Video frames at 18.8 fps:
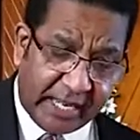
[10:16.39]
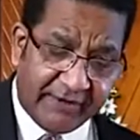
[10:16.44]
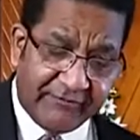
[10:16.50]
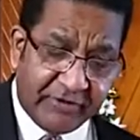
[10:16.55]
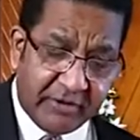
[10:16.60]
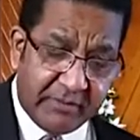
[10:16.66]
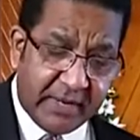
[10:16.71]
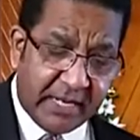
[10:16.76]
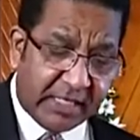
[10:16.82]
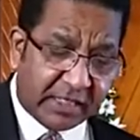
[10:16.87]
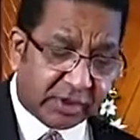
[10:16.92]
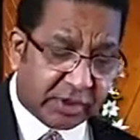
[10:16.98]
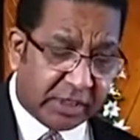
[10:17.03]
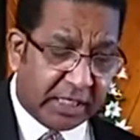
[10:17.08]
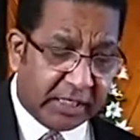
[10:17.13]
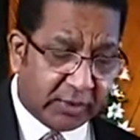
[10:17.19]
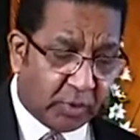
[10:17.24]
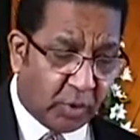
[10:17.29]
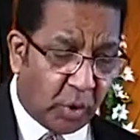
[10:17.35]
every male
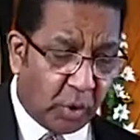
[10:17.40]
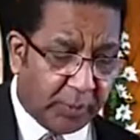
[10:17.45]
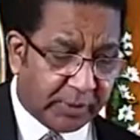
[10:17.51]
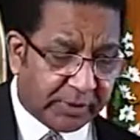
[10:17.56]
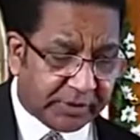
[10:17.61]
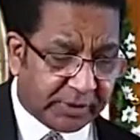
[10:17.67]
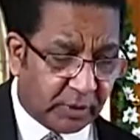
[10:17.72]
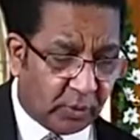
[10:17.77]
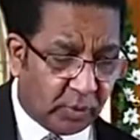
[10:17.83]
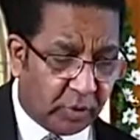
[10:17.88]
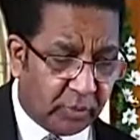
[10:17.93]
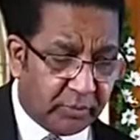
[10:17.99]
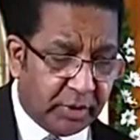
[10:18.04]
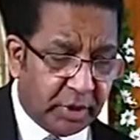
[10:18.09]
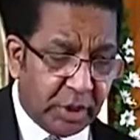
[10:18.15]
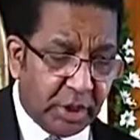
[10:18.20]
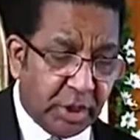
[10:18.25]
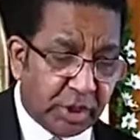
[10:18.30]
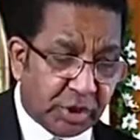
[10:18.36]
child who opens the
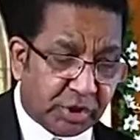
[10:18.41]
womb